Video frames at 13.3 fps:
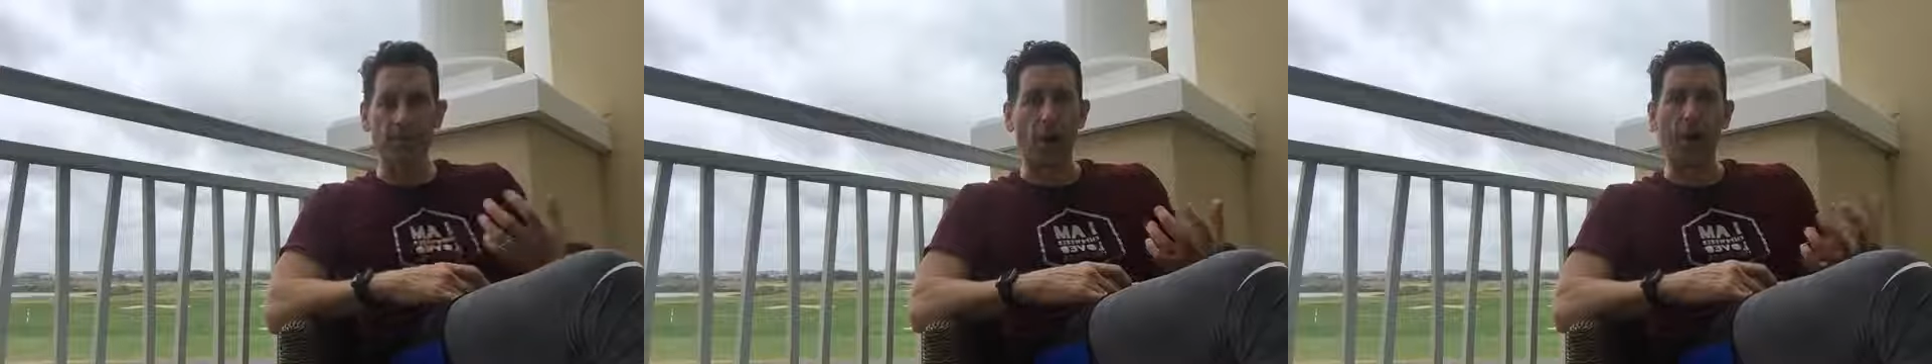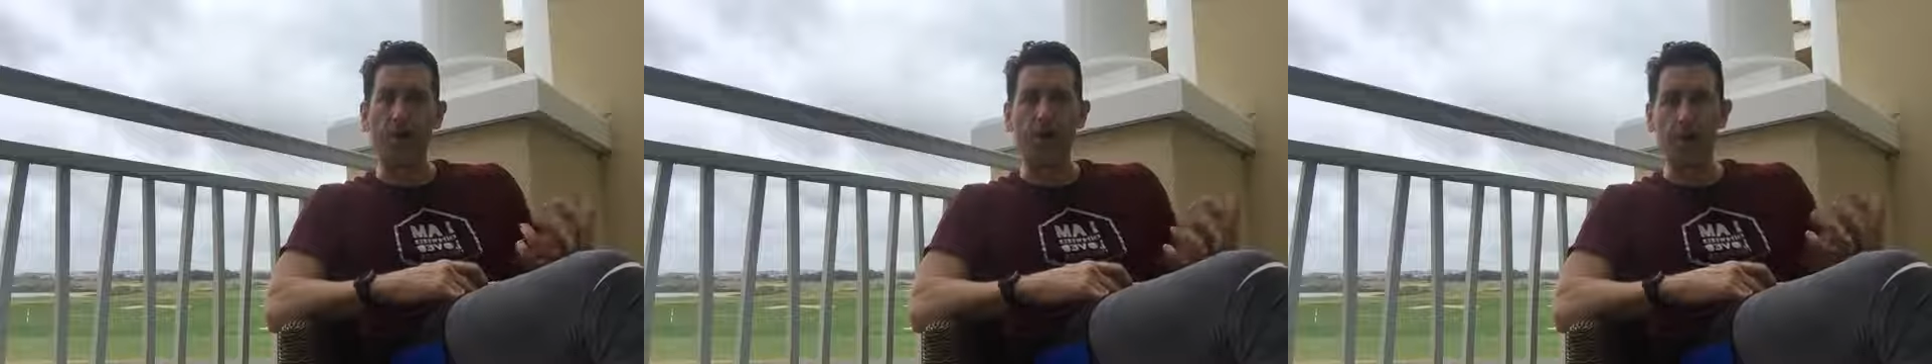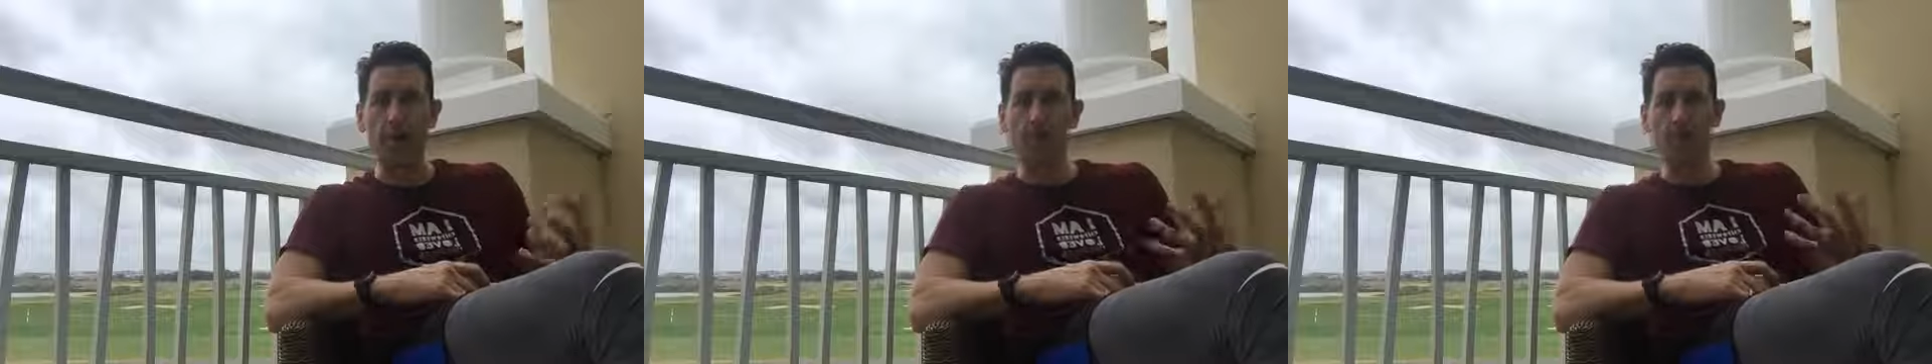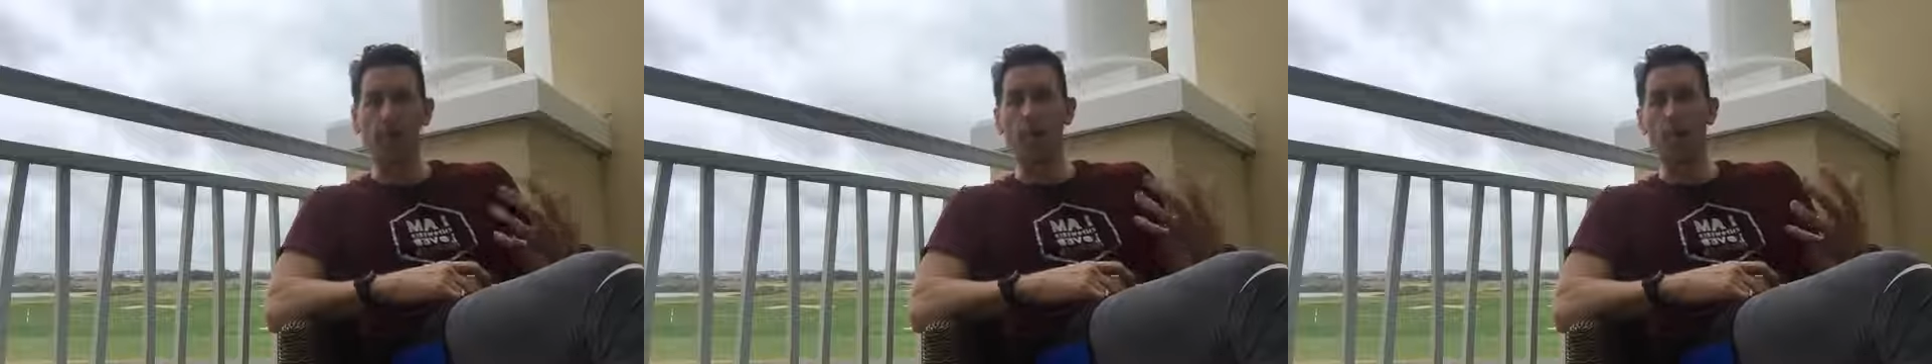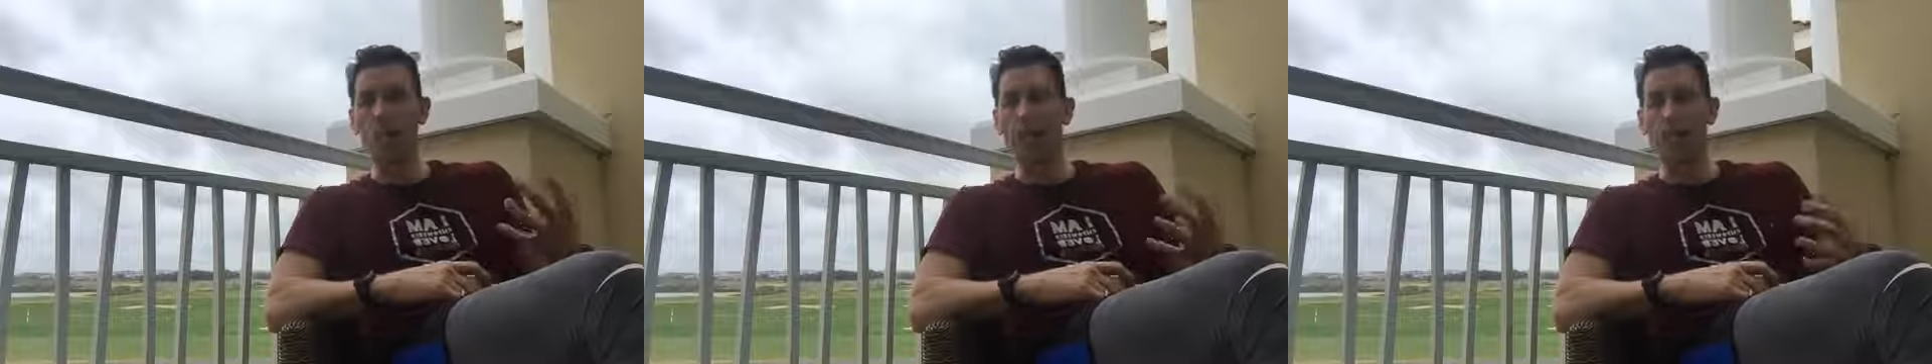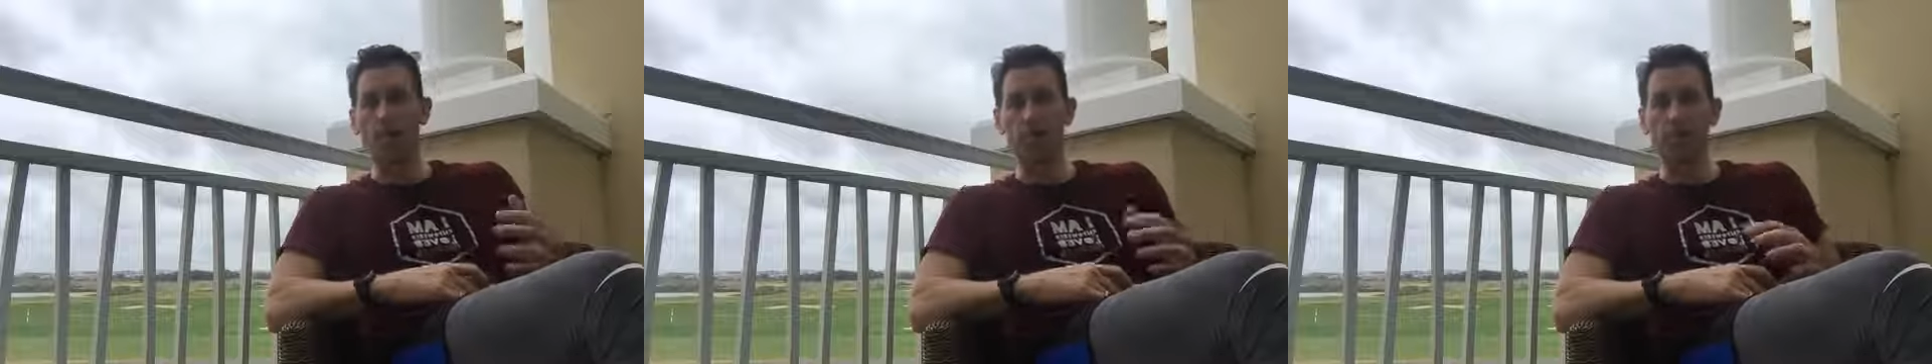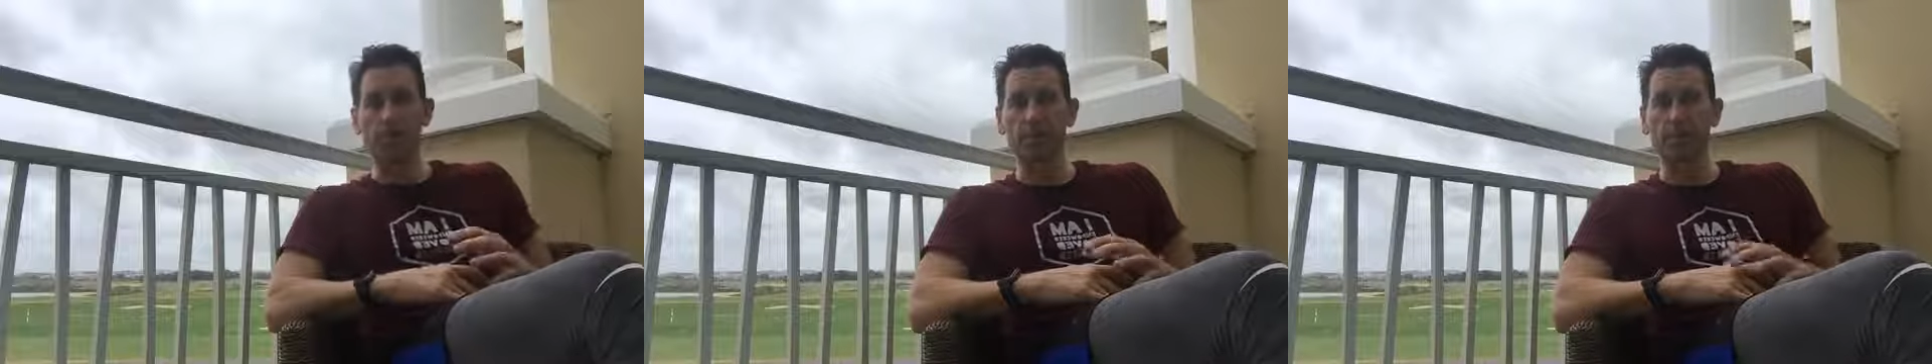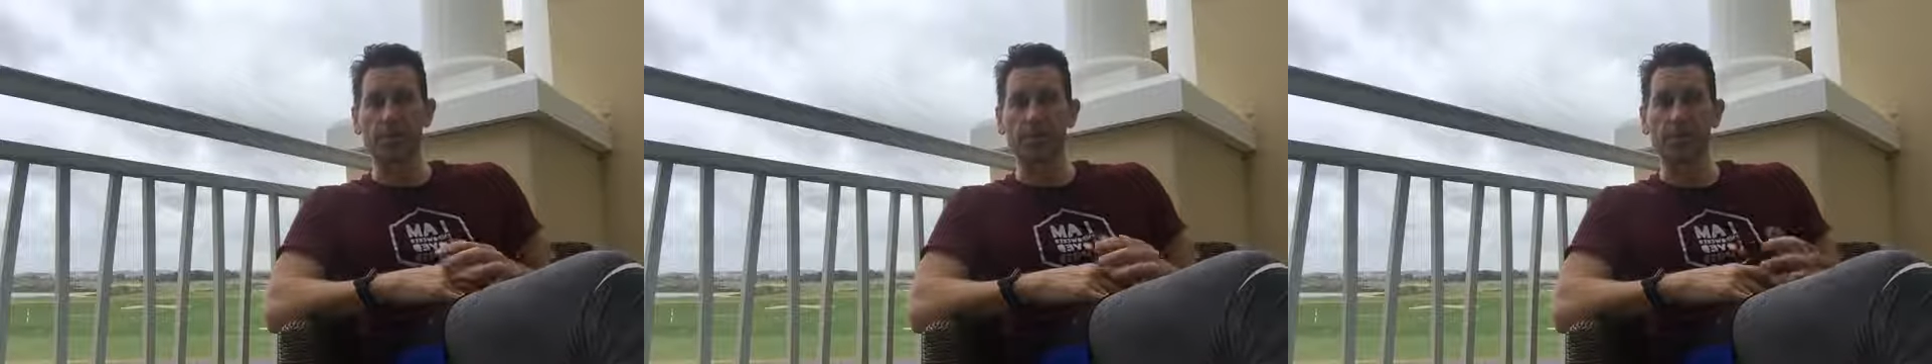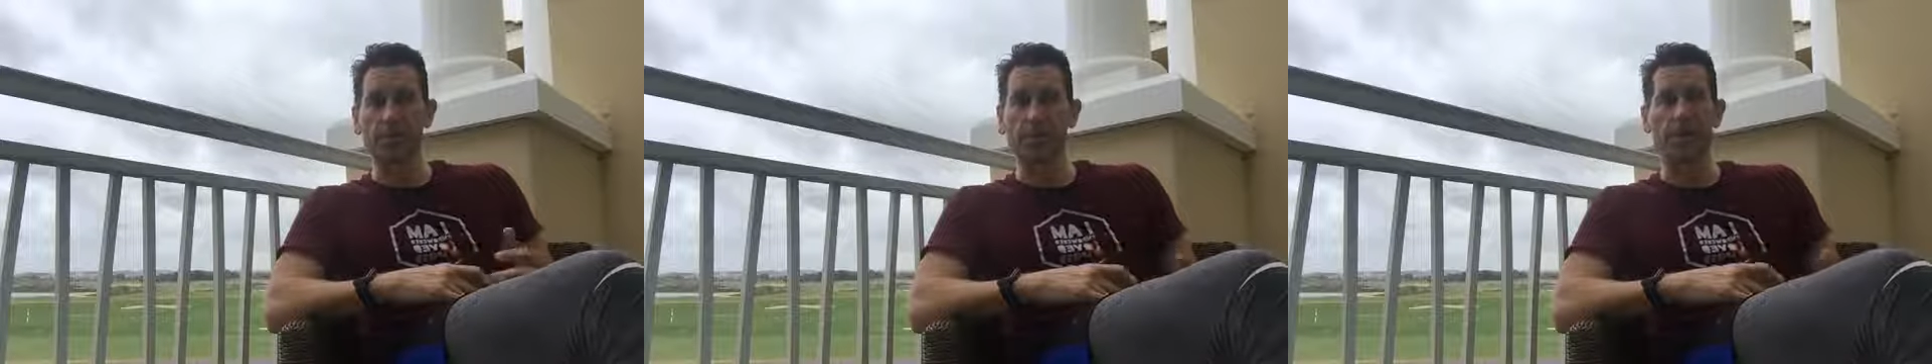I always thought it was the monitor was just kind of
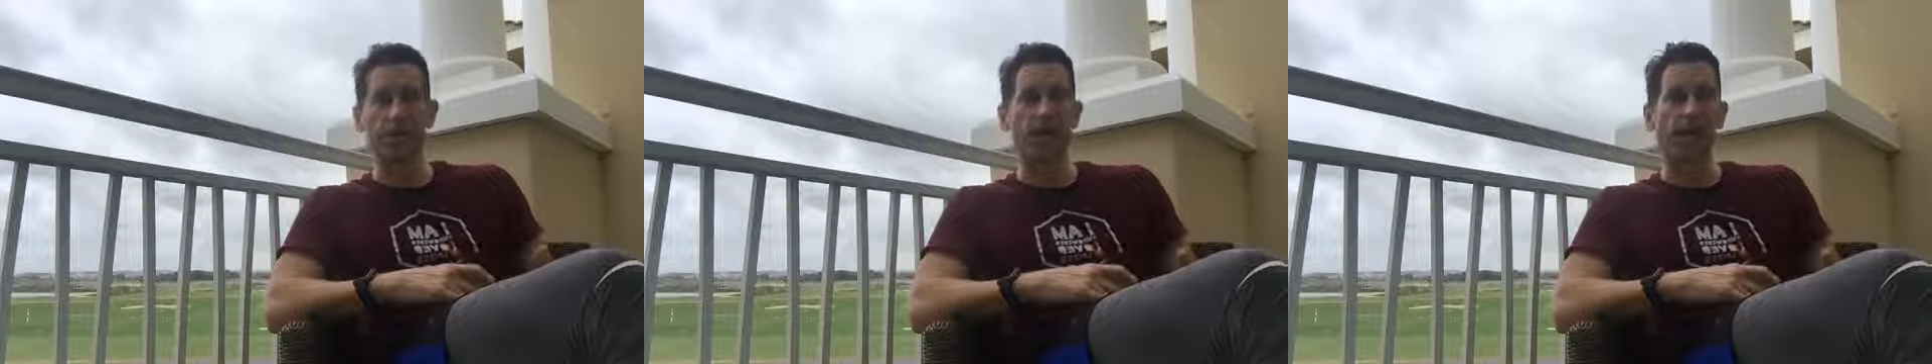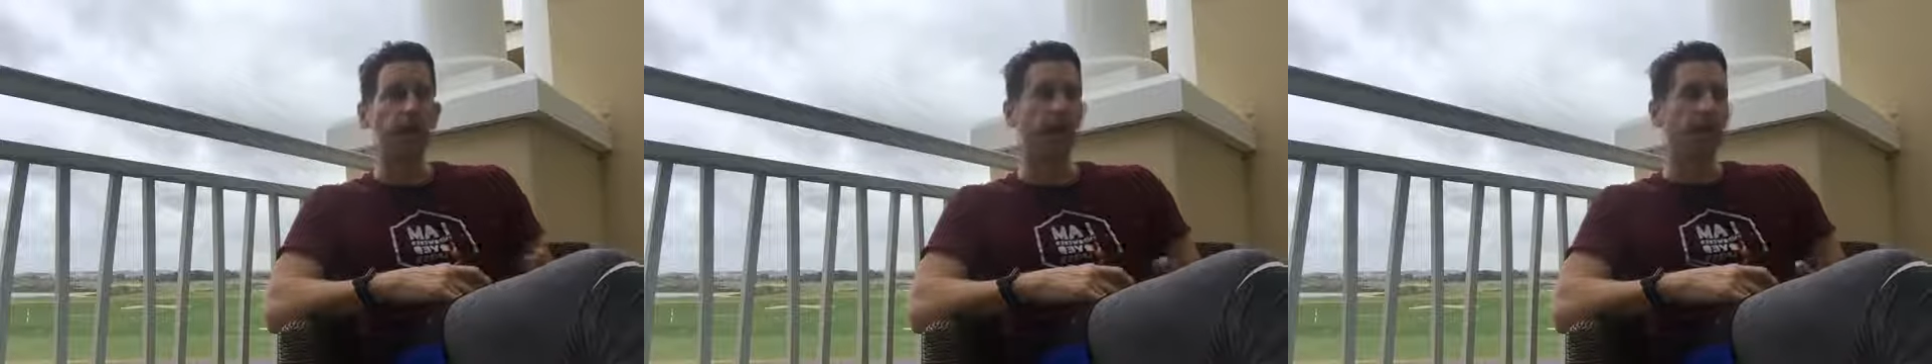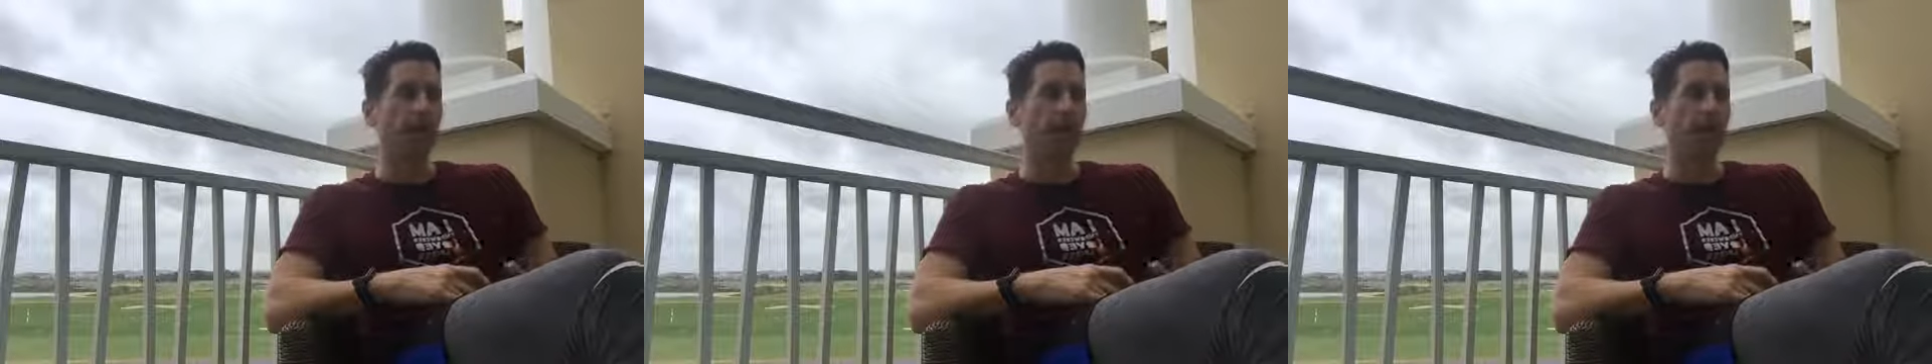freaking out.